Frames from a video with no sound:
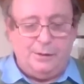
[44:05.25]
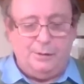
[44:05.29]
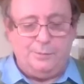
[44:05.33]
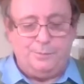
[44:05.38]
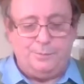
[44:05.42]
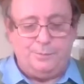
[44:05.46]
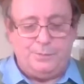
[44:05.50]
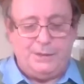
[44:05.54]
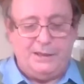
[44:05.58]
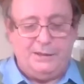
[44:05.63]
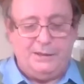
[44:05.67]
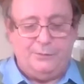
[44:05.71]
are
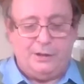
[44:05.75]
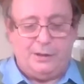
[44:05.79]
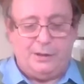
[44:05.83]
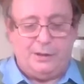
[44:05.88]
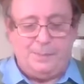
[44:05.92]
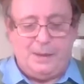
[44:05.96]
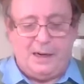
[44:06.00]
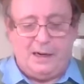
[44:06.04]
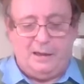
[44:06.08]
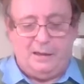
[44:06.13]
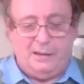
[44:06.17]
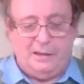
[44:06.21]
plenty of other
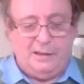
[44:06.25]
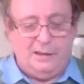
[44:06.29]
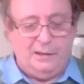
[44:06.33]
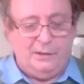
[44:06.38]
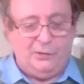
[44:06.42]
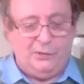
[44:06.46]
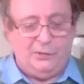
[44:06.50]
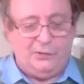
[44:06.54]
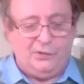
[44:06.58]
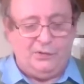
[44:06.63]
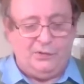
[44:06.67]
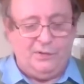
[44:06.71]

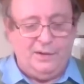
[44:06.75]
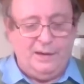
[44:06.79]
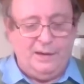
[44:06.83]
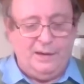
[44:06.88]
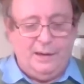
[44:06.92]
parallels.